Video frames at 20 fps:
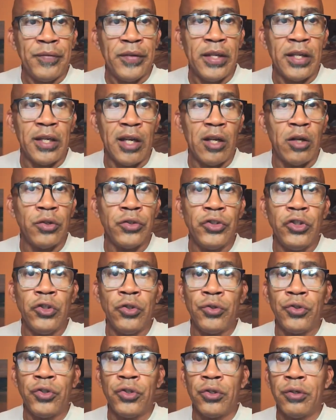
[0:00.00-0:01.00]
It allows
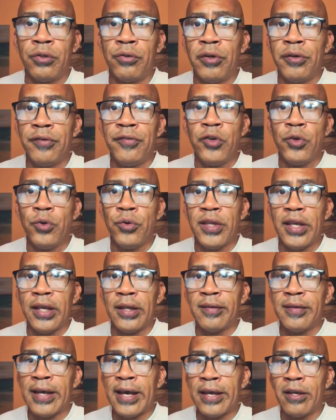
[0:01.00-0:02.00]
you to review the
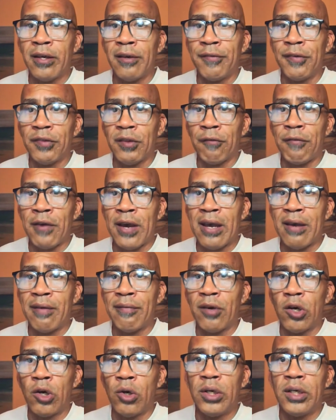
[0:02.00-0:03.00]
entire
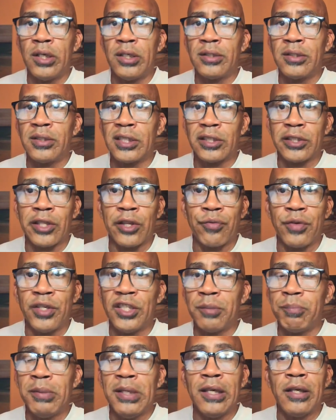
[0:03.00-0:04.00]
55 hours,
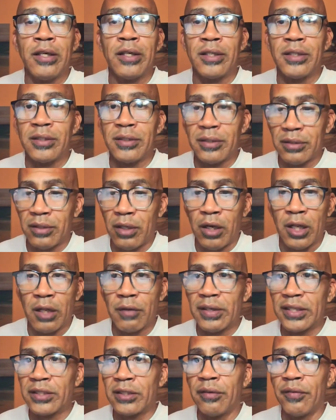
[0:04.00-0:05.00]
63 speakers, all
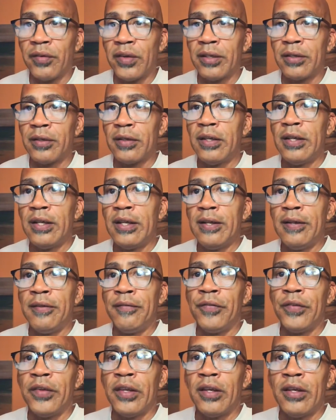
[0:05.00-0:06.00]
the rest of it
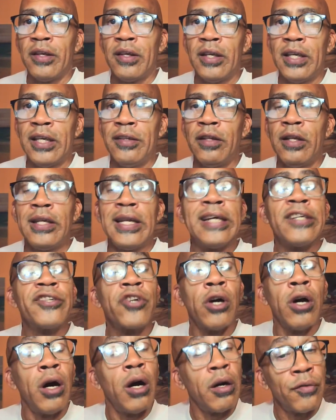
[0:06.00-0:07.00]
in the
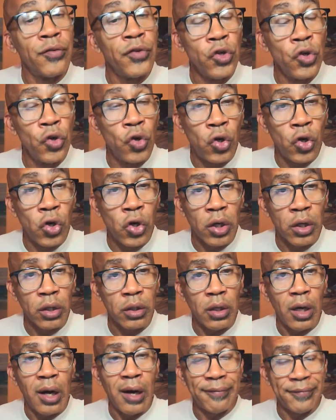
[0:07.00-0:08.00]
leisure of
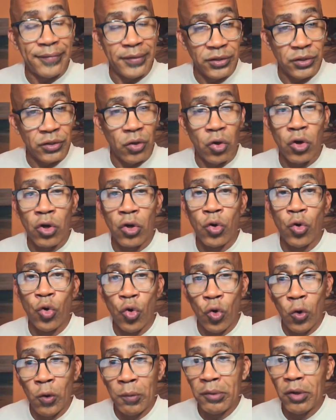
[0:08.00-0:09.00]
your office or
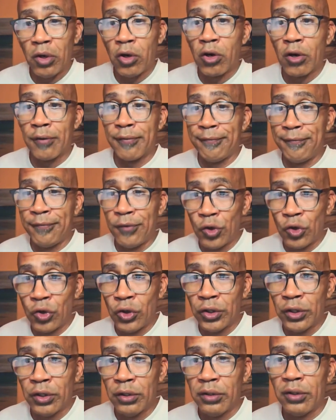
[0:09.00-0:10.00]
home or
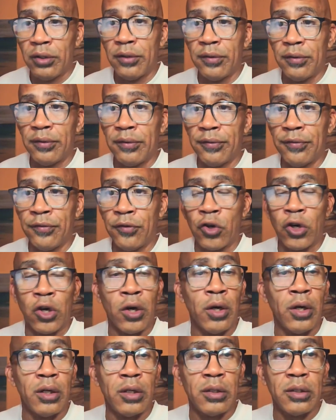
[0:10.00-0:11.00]
phone
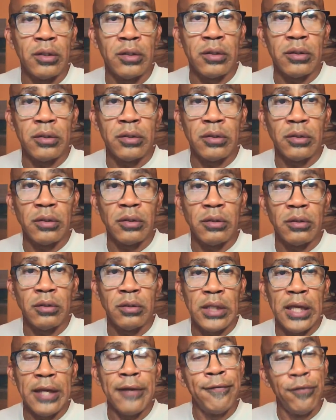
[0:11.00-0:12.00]
for
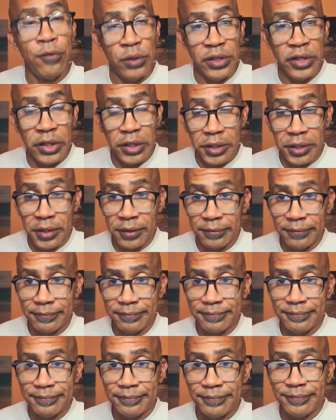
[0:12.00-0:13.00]
a full year.
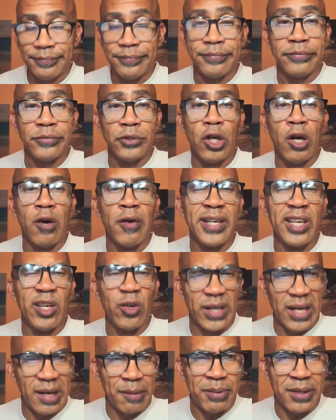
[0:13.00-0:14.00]
So you already
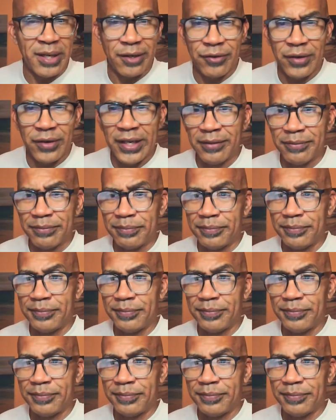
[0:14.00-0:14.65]
know that part, right?